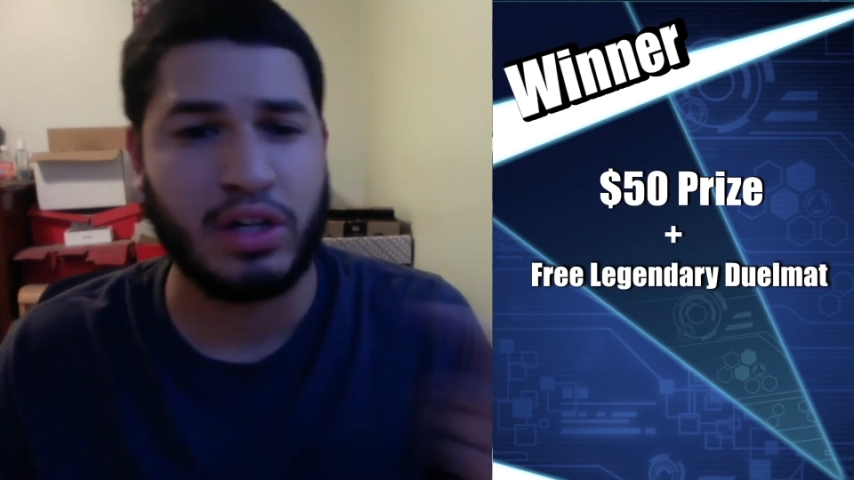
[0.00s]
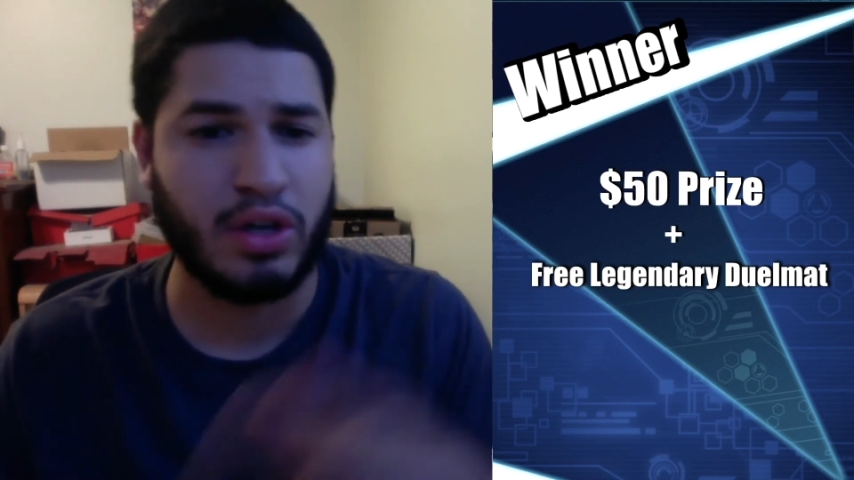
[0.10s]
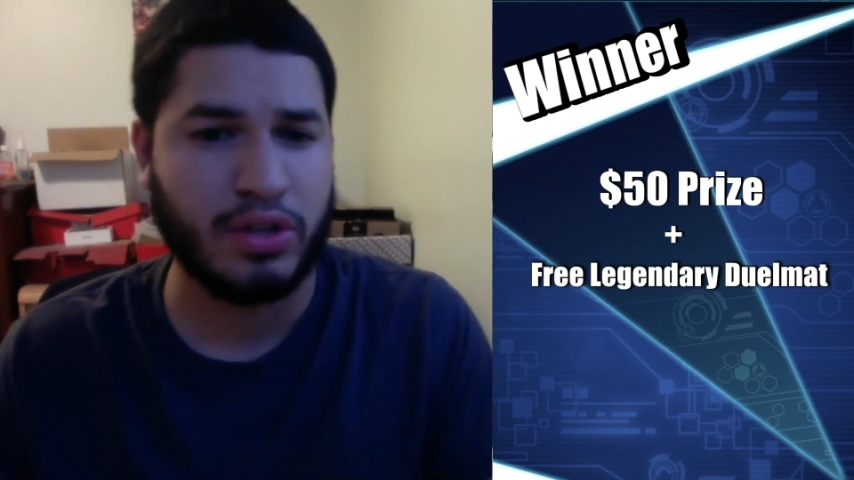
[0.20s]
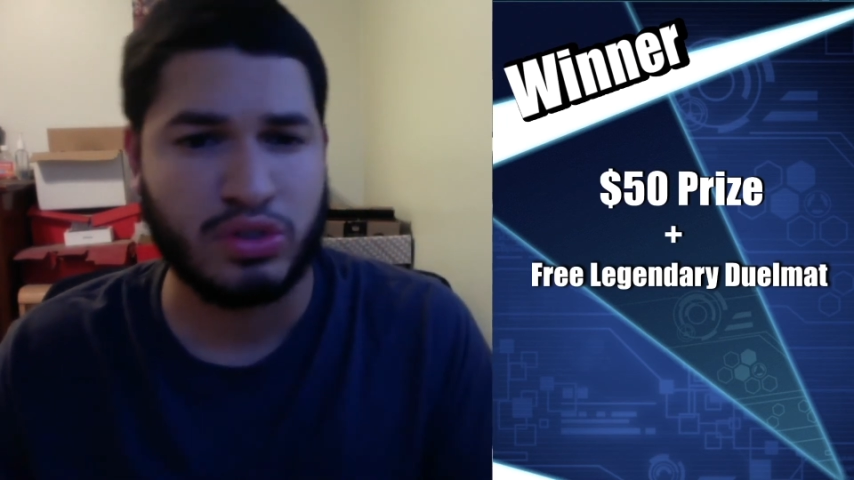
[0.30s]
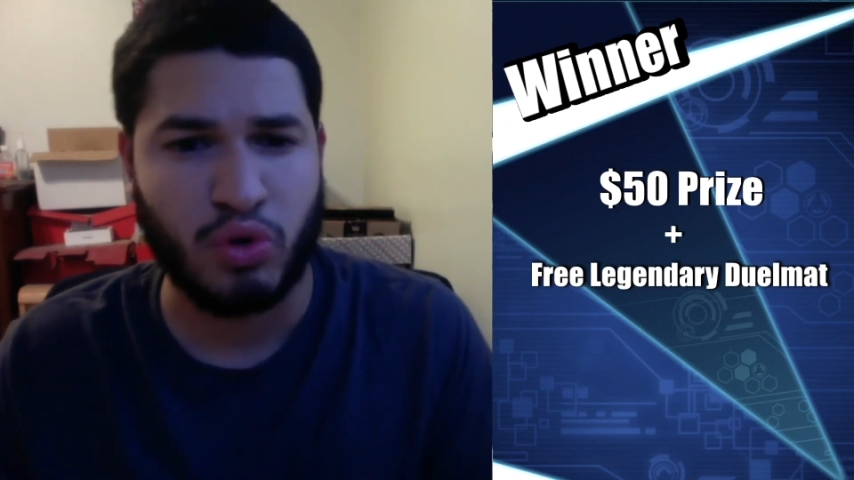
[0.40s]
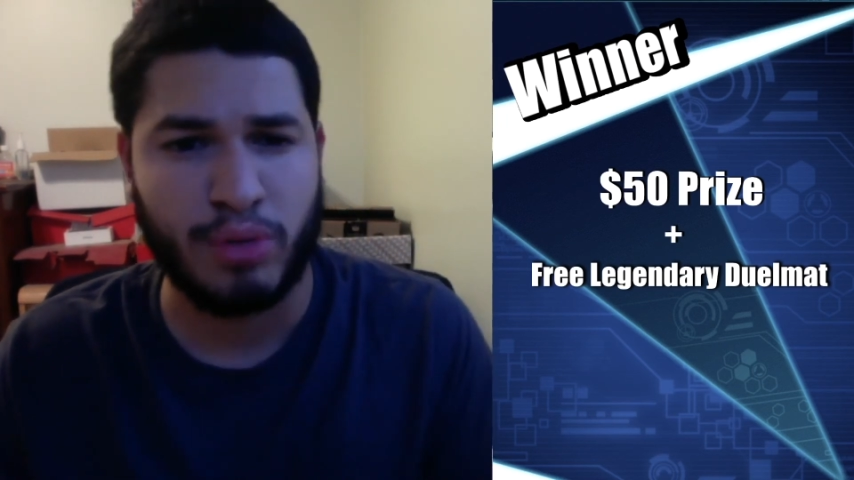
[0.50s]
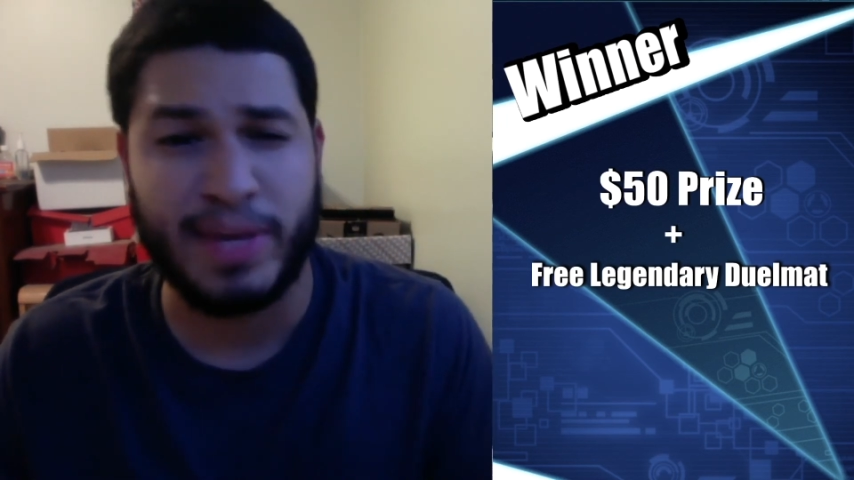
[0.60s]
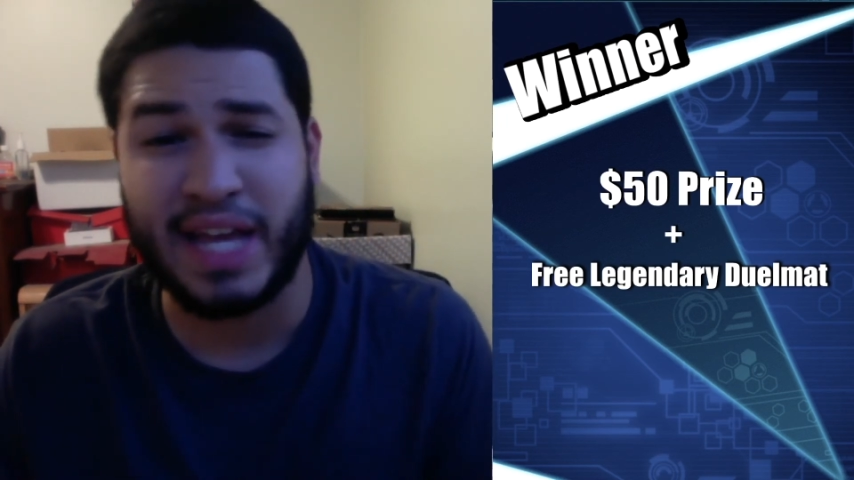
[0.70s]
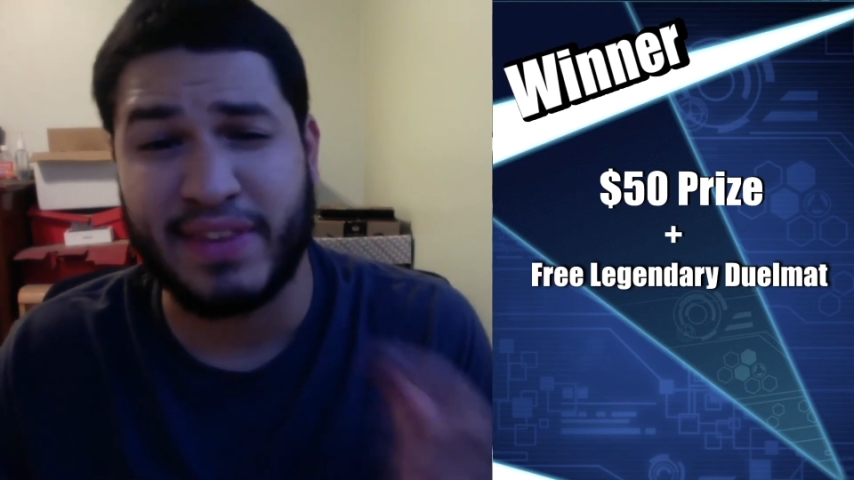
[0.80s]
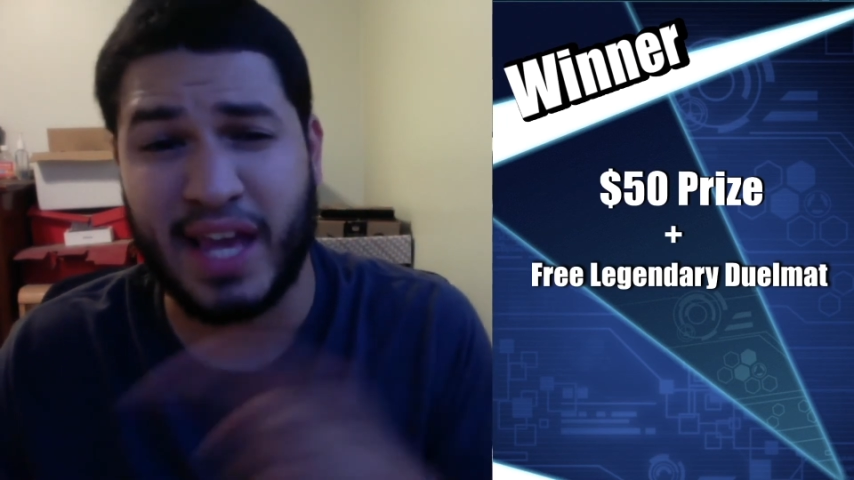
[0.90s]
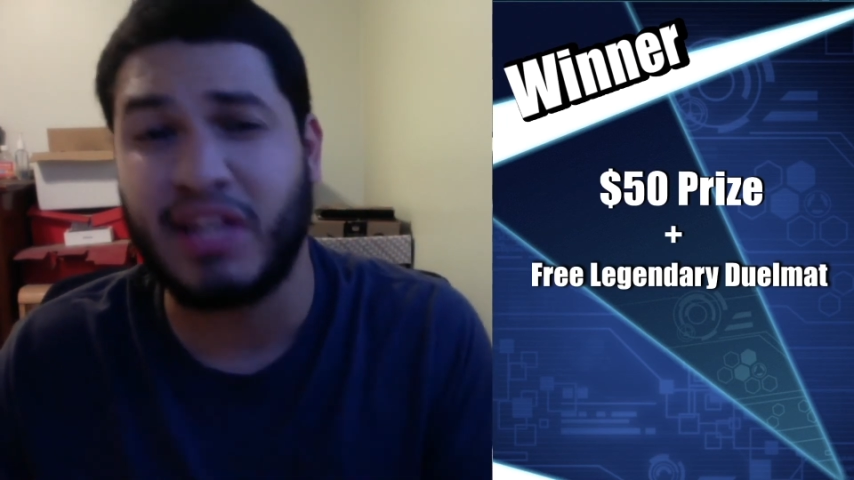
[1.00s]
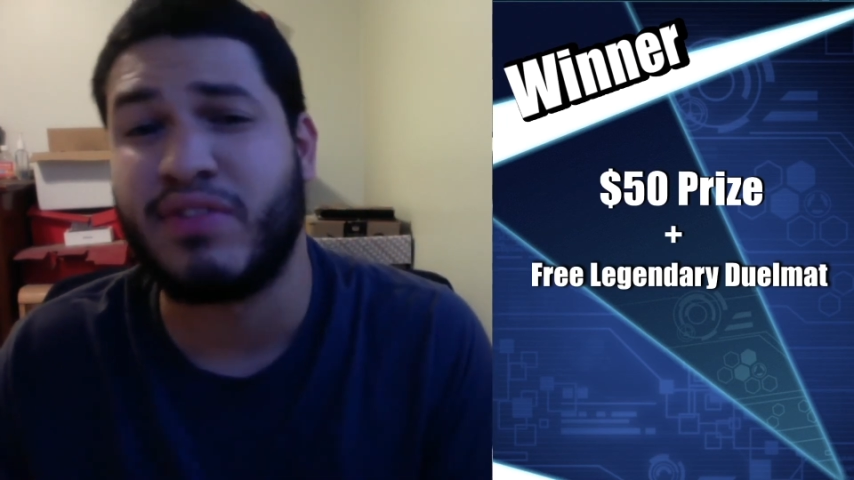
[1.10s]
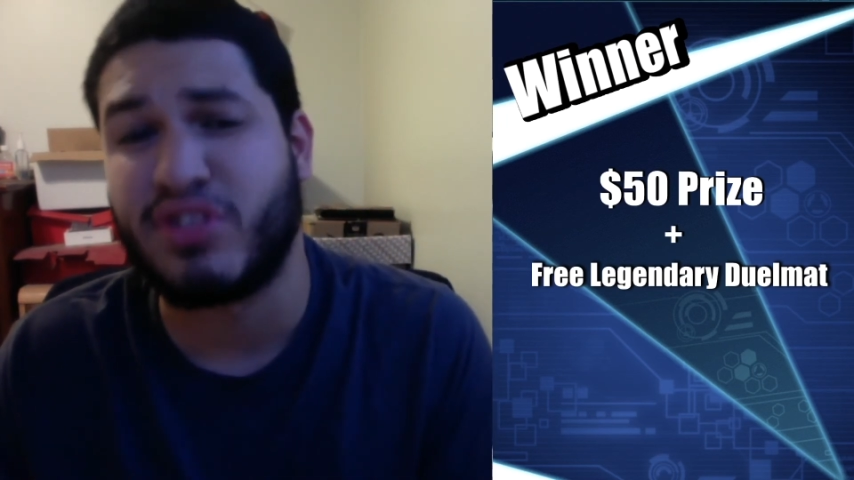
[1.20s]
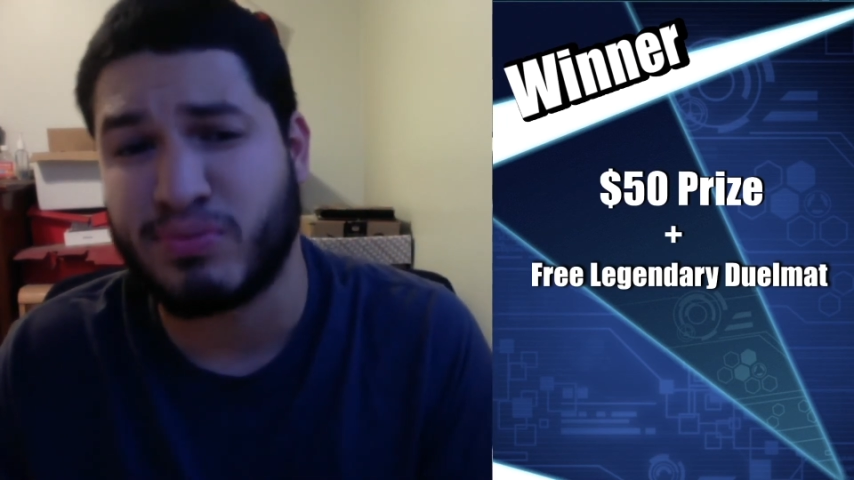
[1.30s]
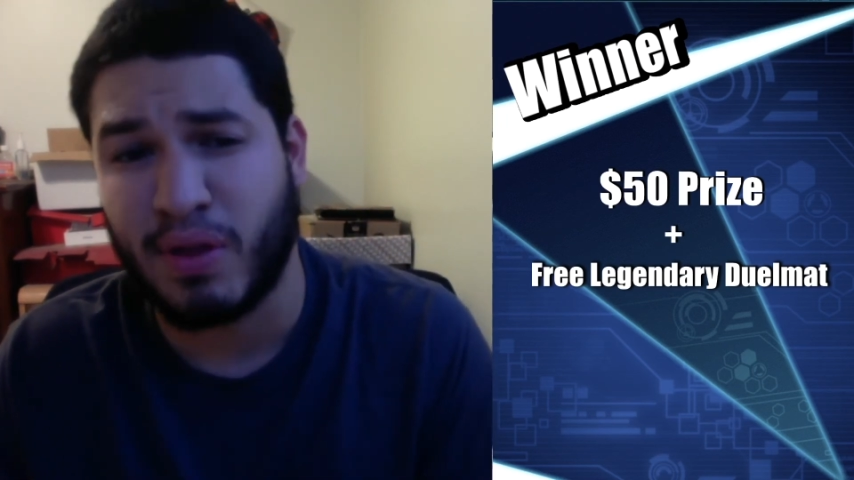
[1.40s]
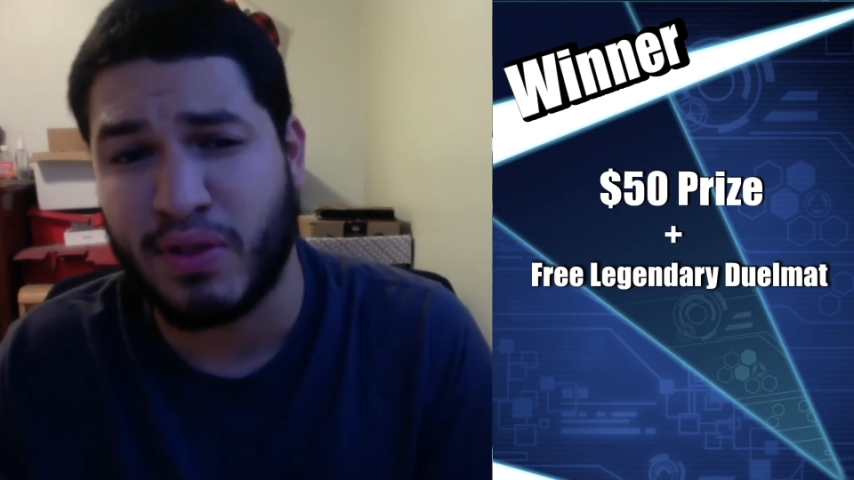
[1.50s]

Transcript: another tournament at the end of this month as